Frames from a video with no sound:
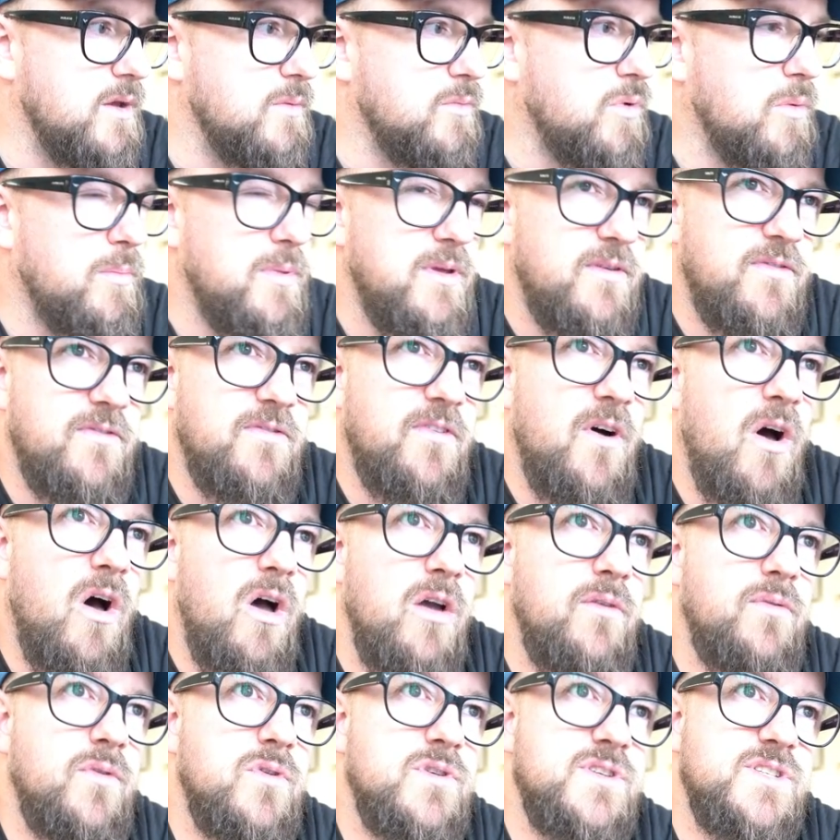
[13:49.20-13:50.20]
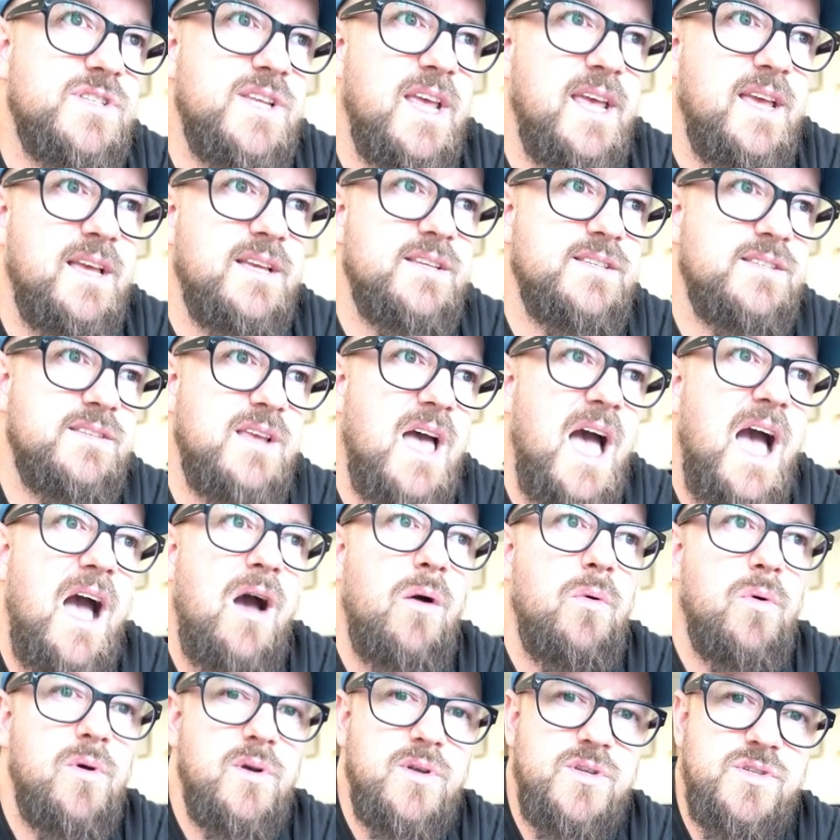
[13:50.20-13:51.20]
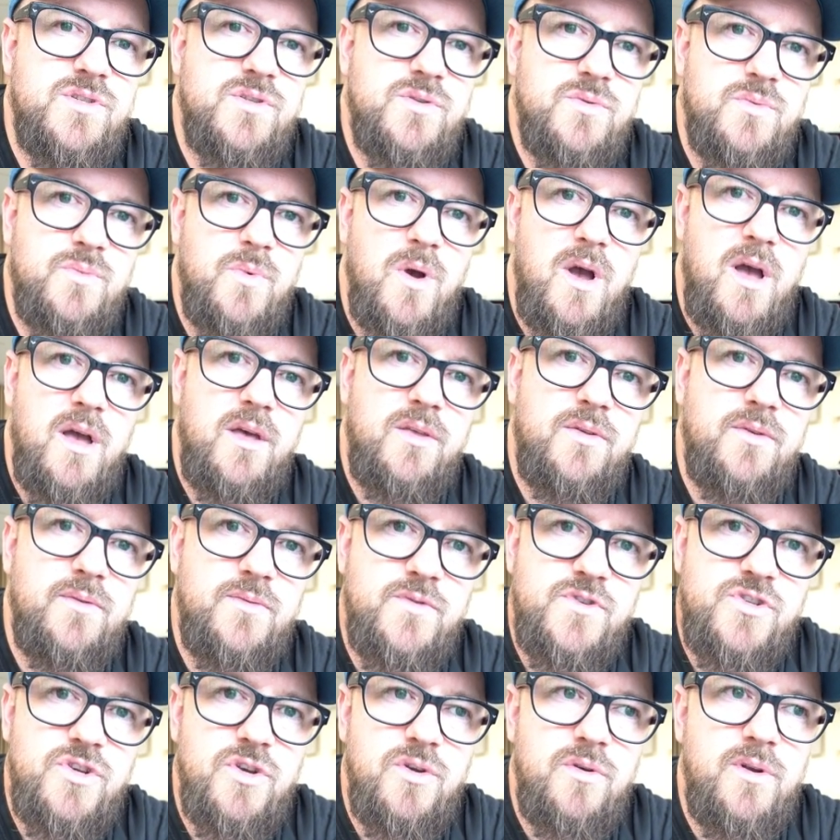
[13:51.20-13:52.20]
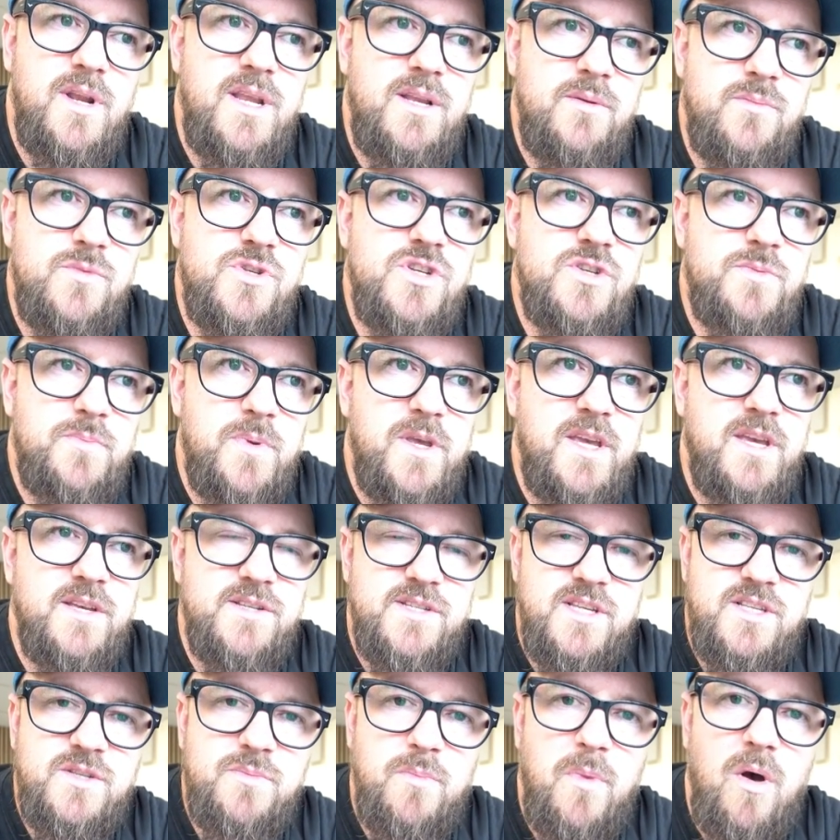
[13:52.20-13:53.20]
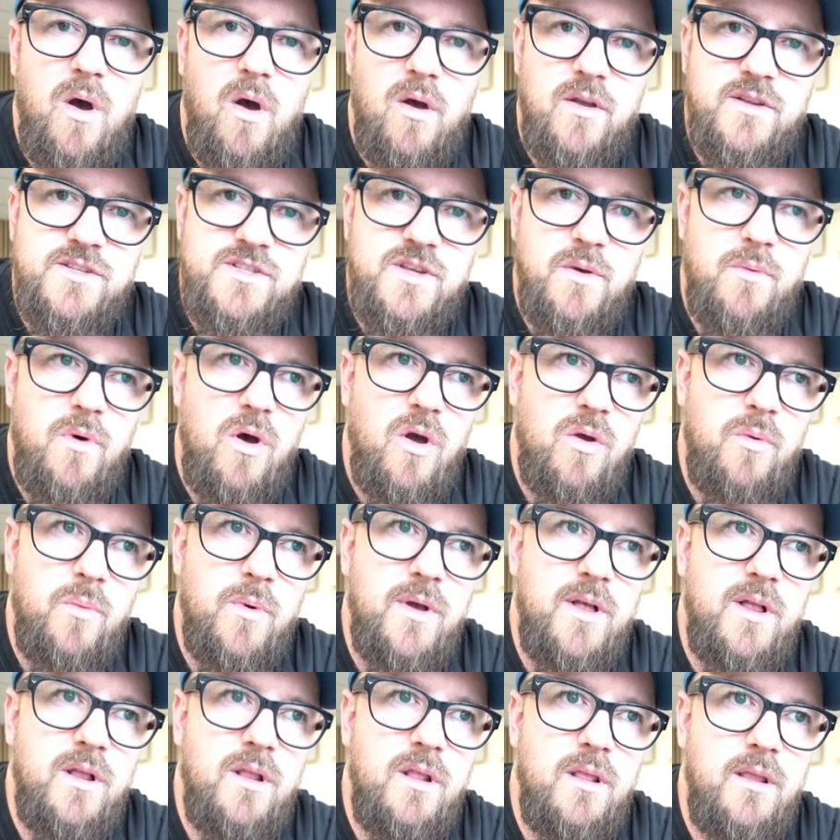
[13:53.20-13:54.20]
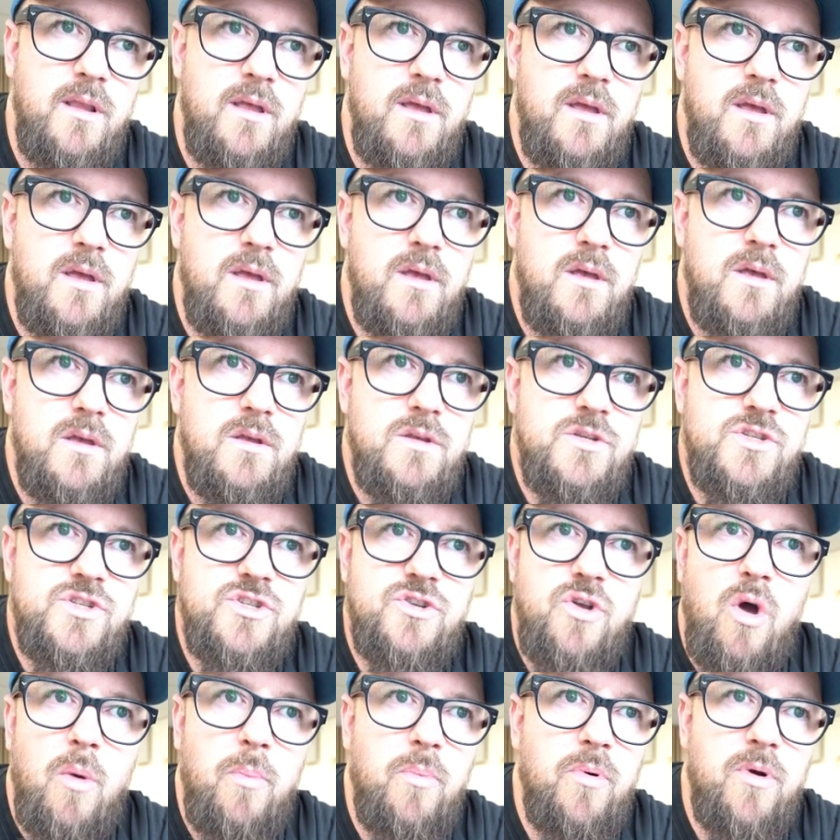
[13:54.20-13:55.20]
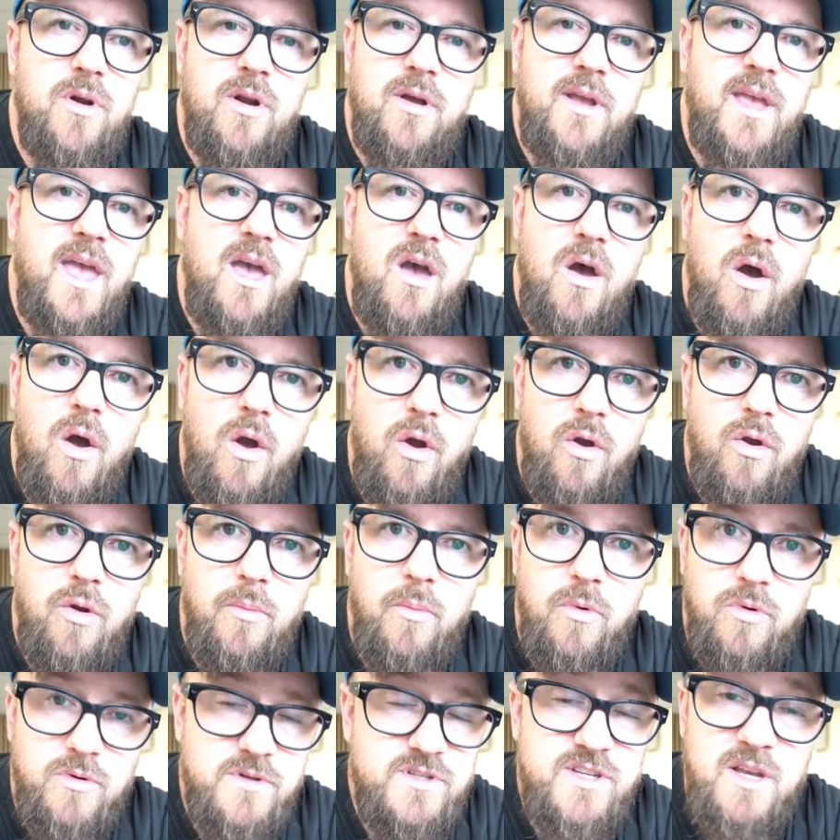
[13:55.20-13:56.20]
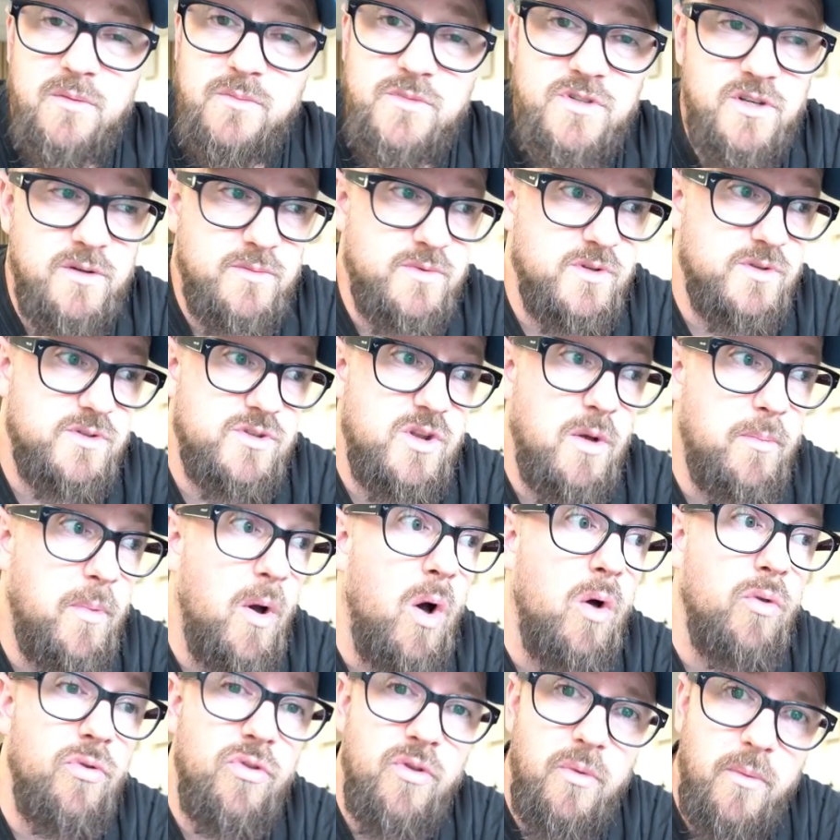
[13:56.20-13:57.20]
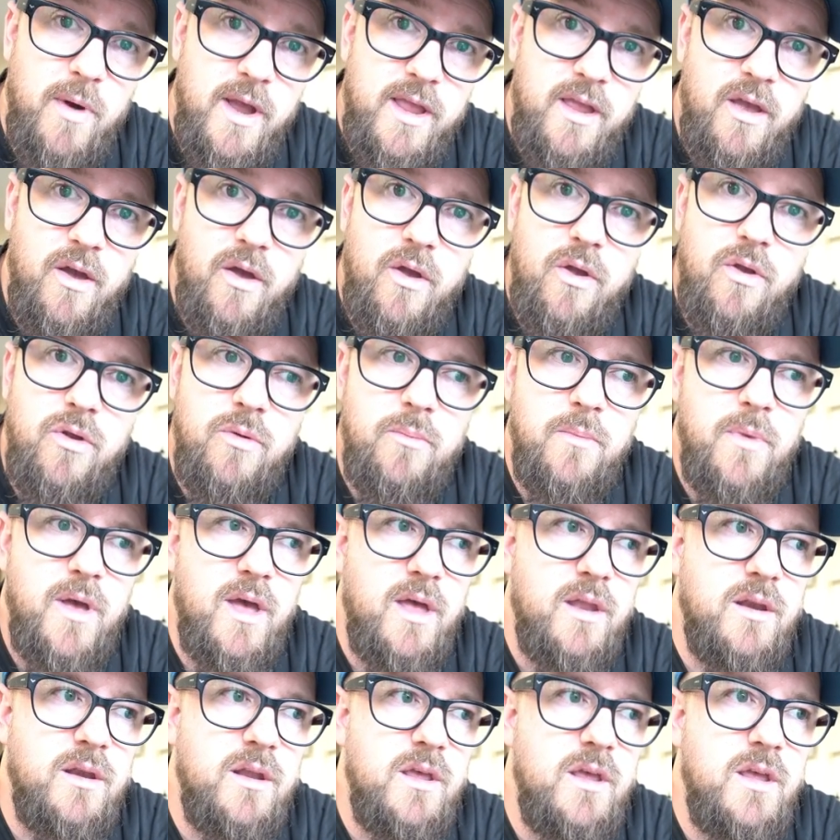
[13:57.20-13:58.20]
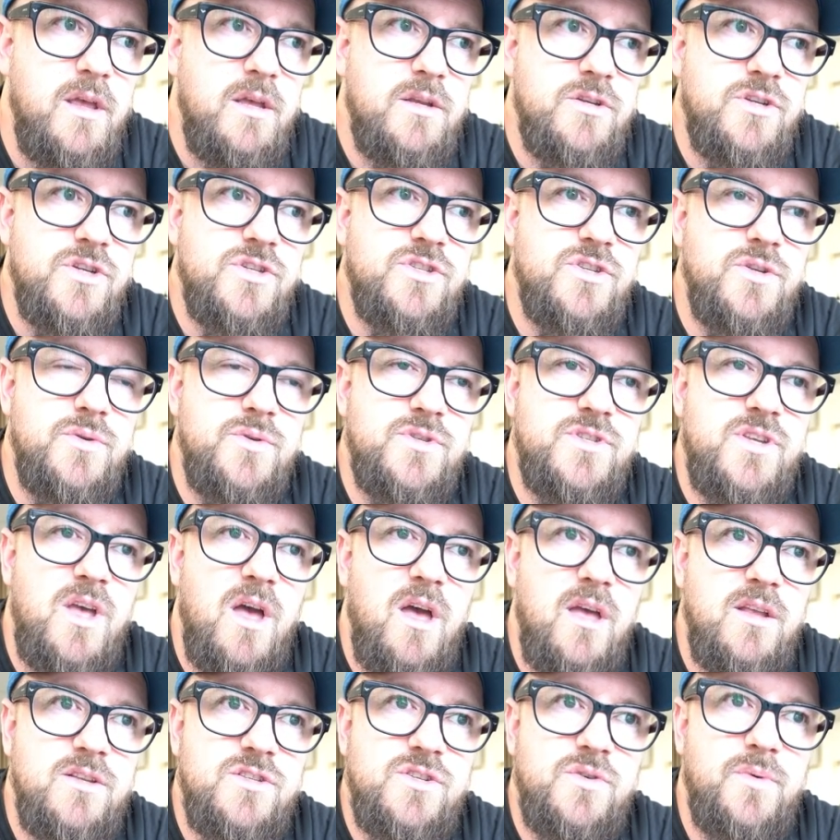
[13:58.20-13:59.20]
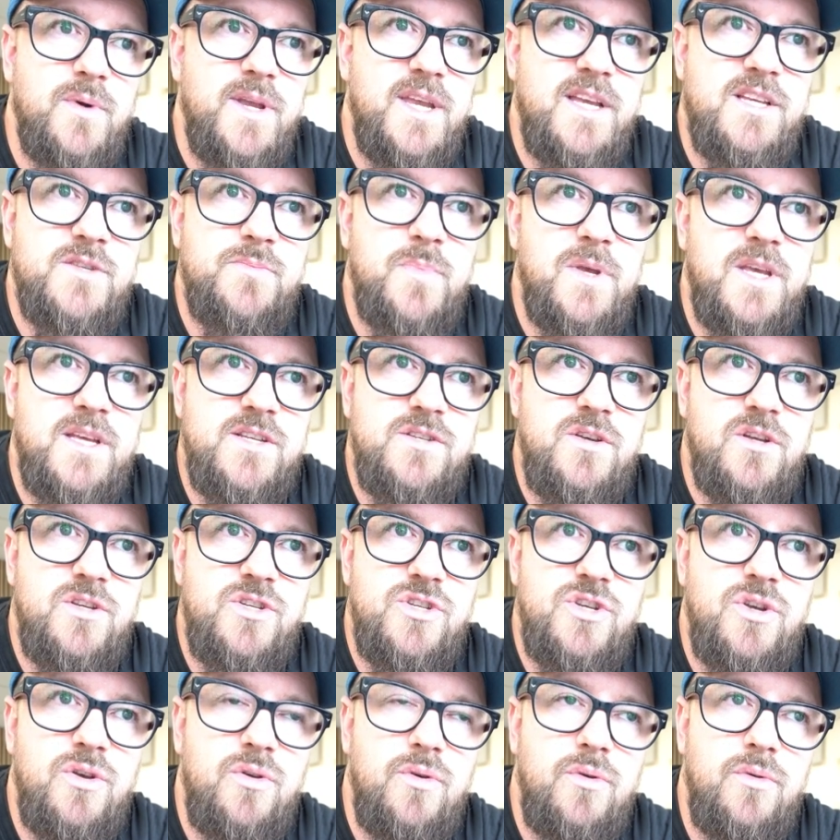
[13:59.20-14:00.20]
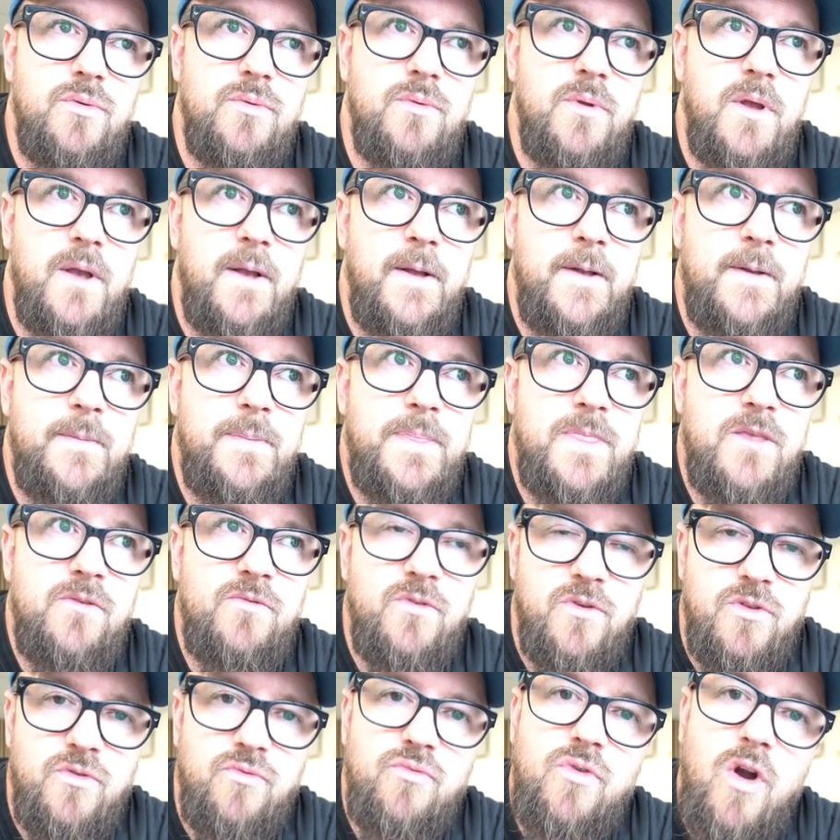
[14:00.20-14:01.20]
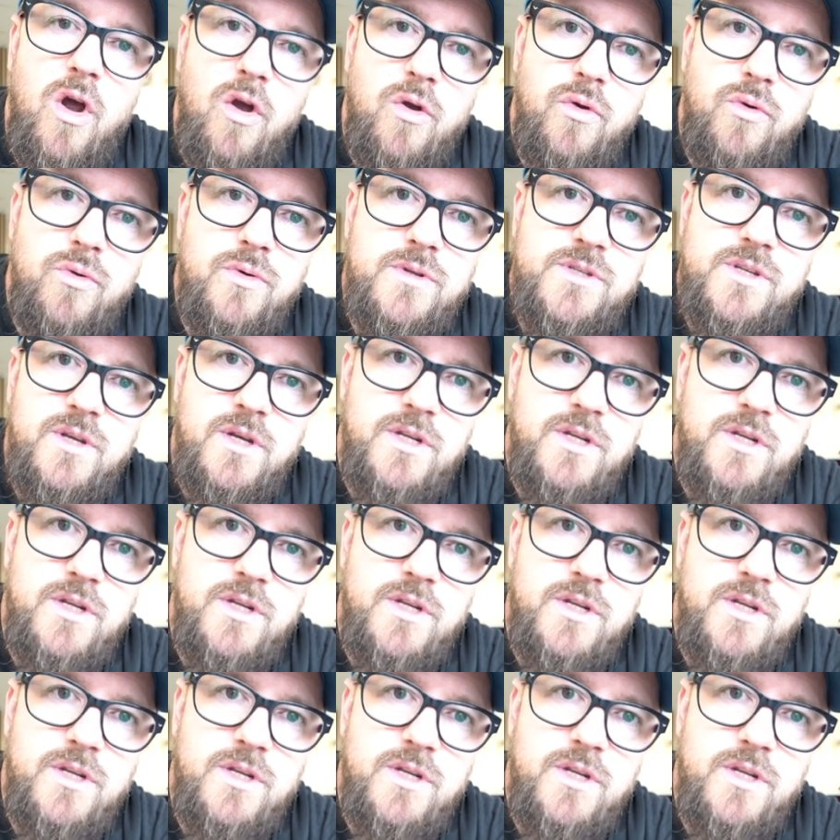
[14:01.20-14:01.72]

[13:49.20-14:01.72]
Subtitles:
probably 5 or 6 hours worth of tuning just because it's mine. So I will stop when I get home, or sometimes I'll stop on the way home and just do certain tweaks because I tune for the road.